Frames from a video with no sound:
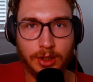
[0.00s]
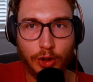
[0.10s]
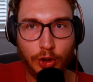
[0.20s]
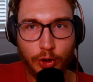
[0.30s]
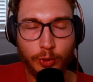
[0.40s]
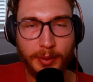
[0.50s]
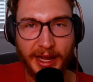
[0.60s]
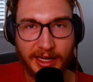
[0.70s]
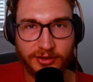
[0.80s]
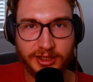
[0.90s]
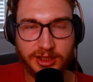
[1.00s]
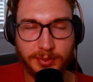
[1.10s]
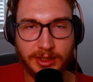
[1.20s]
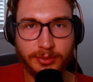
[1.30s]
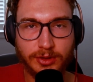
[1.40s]
who paid for these
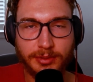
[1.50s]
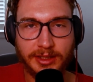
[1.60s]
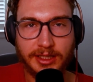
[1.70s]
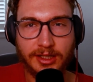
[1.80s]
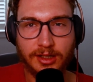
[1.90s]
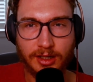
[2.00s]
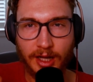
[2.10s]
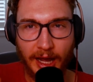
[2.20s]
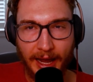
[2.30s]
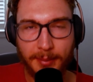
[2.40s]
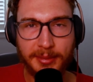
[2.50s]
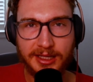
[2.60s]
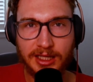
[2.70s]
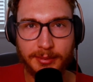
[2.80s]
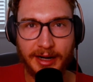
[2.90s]
people to be here, how many
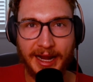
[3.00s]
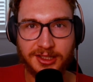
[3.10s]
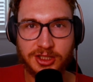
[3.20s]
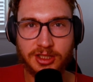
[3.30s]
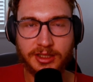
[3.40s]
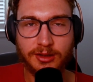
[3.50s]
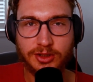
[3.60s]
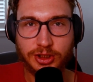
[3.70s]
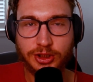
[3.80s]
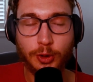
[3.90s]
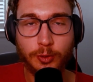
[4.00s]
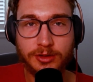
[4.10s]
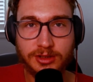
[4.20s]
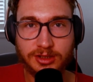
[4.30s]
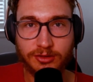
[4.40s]
of them are actually
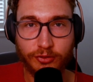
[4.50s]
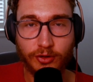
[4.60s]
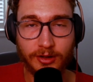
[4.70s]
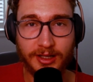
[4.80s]
students for,